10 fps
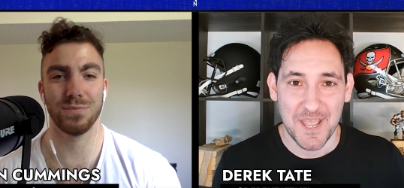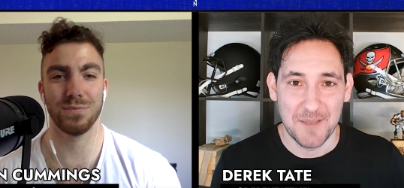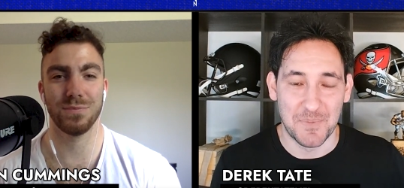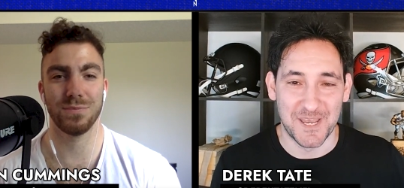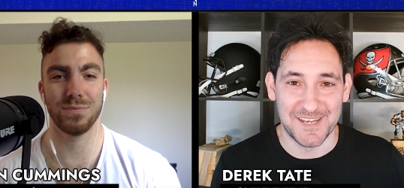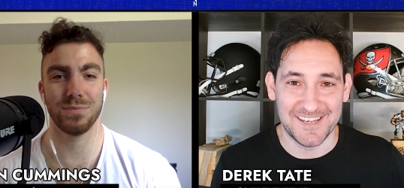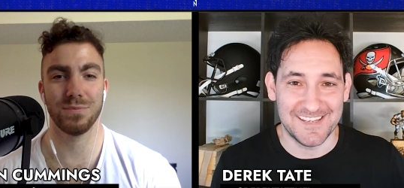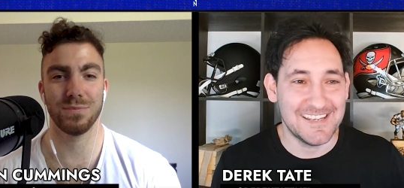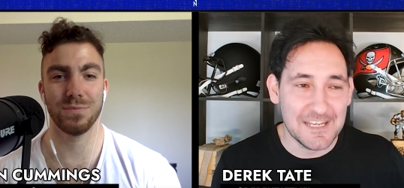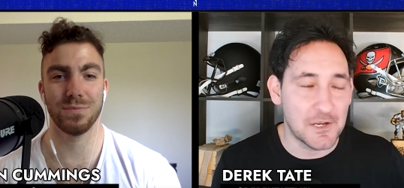Speaker 1: but
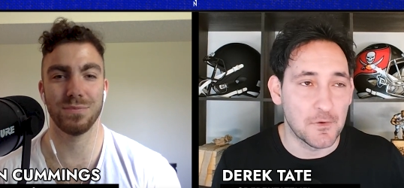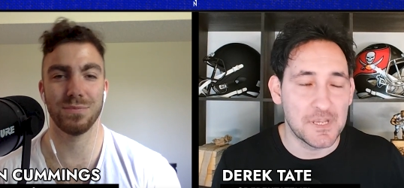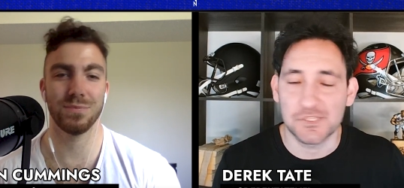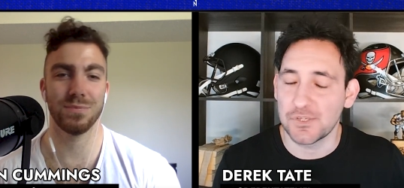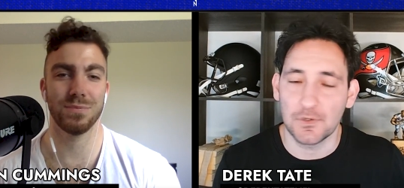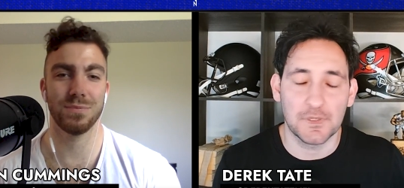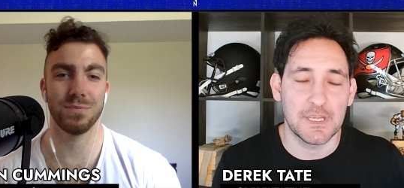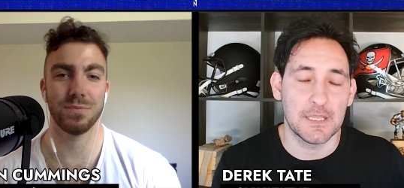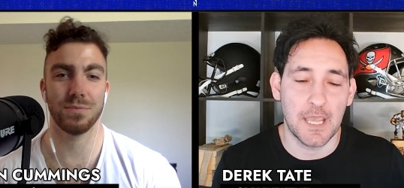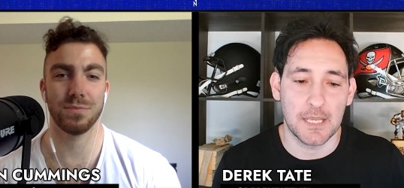you know, he's certainly
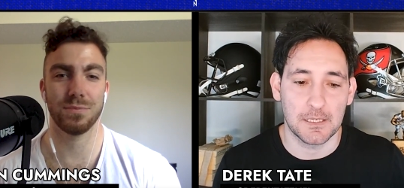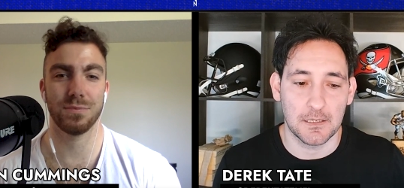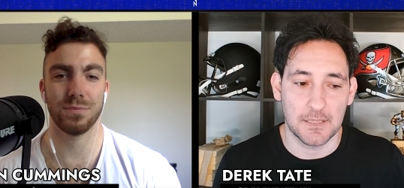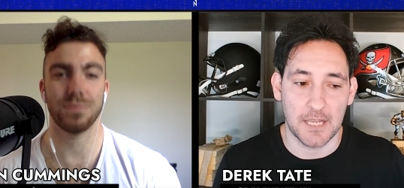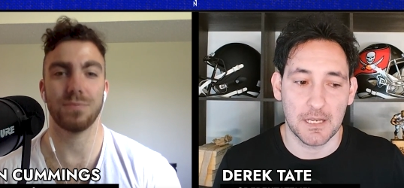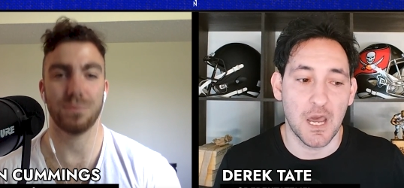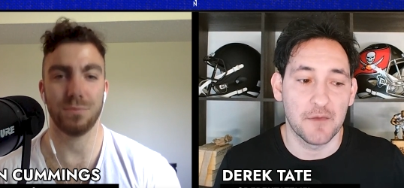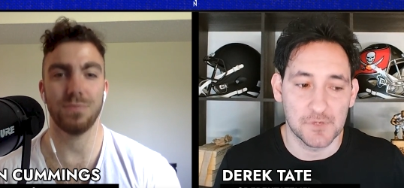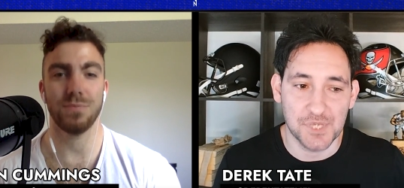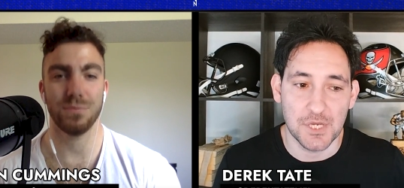in that that
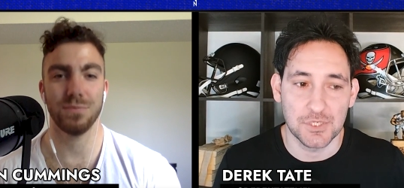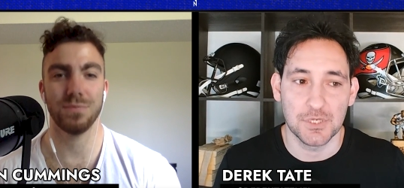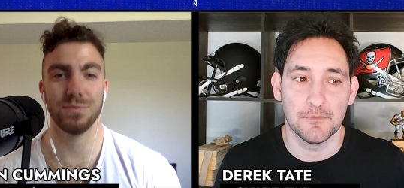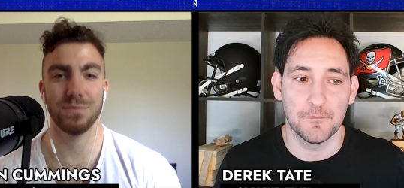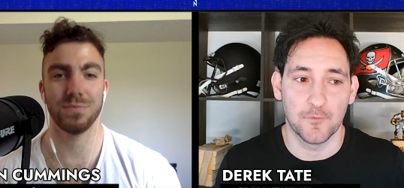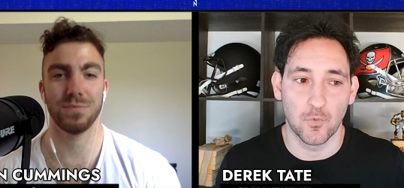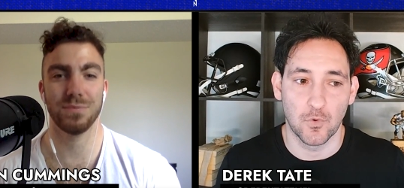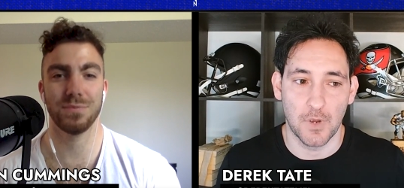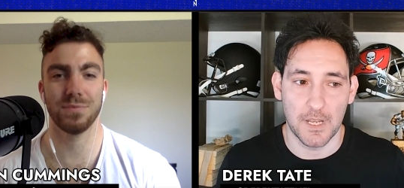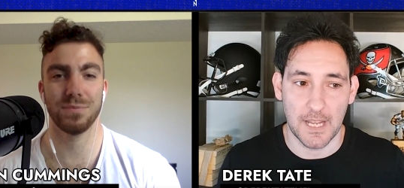conversation
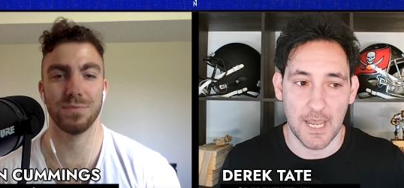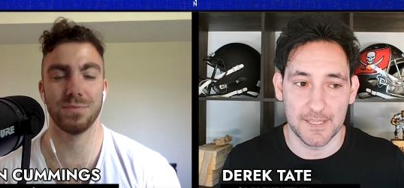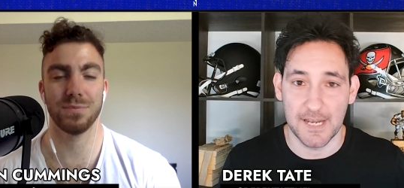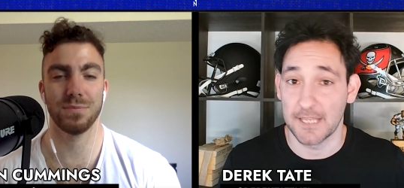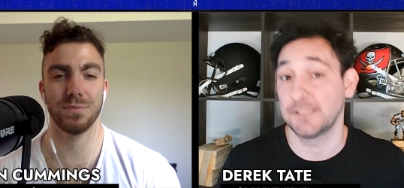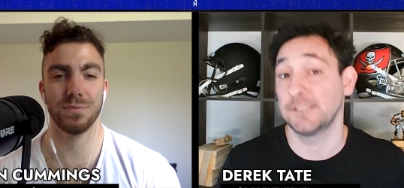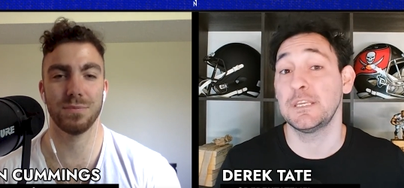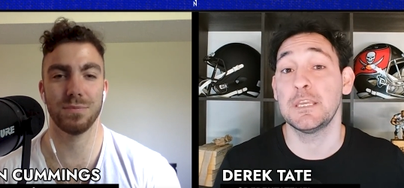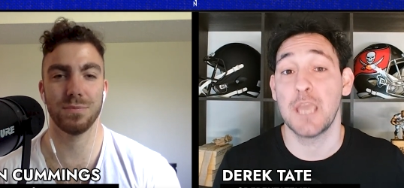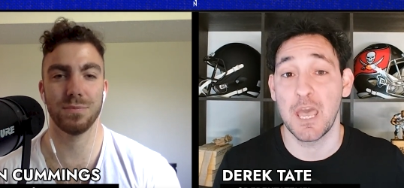for a guy that I
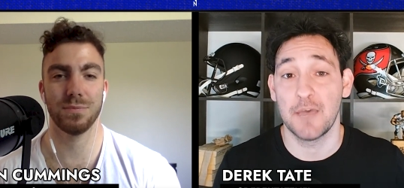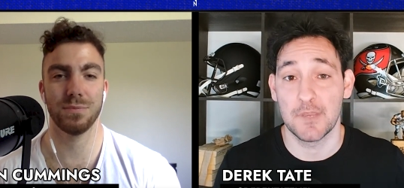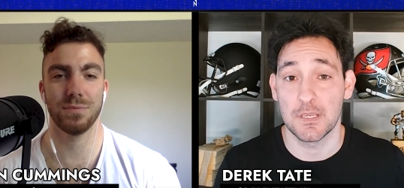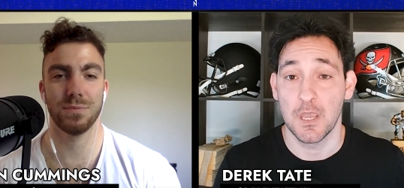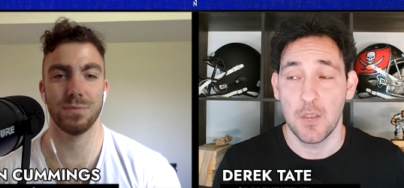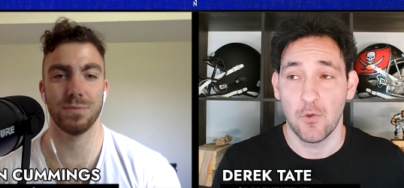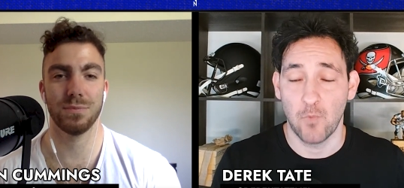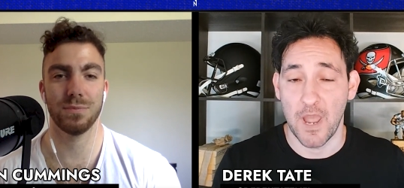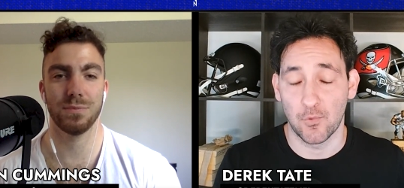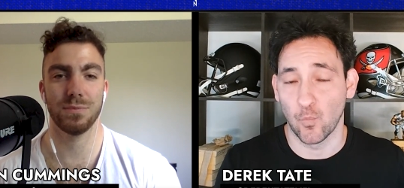see having
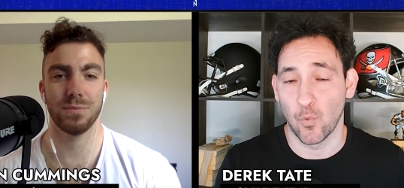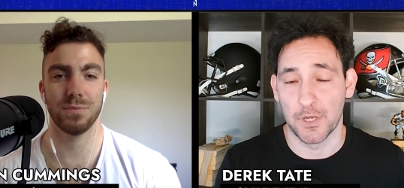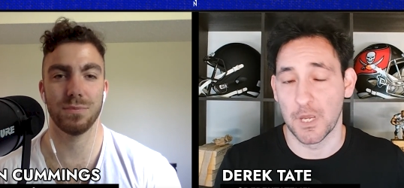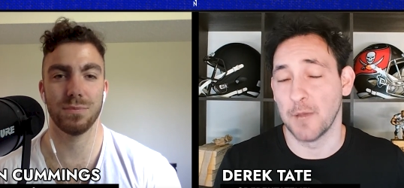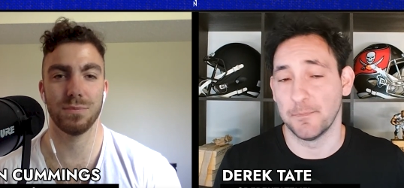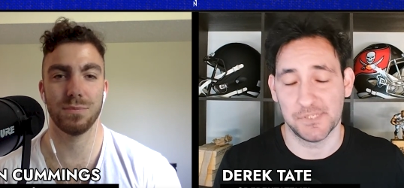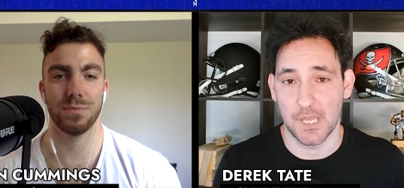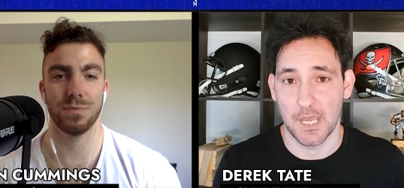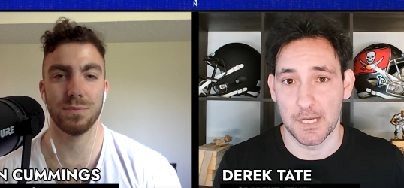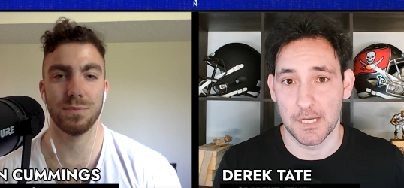round one
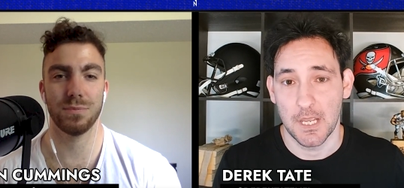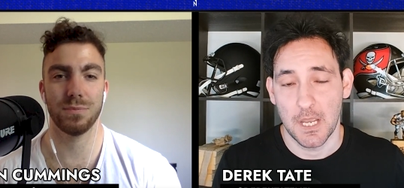upside.